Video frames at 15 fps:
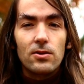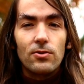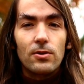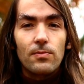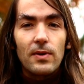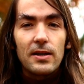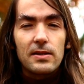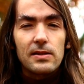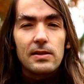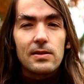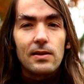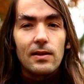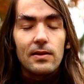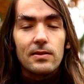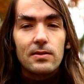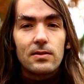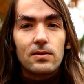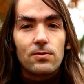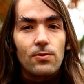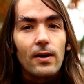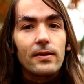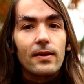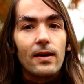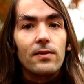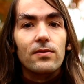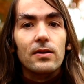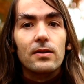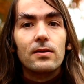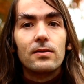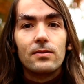So it makes this lens quite heavy.